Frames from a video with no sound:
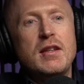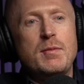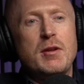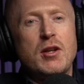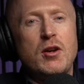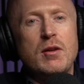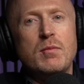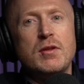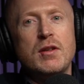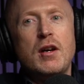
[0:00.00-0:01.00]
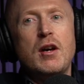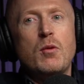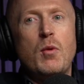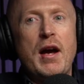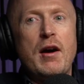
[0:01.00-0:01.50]
There's been times
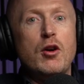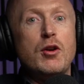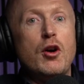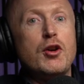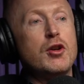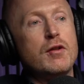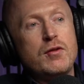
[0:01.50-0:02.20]
where I, I could have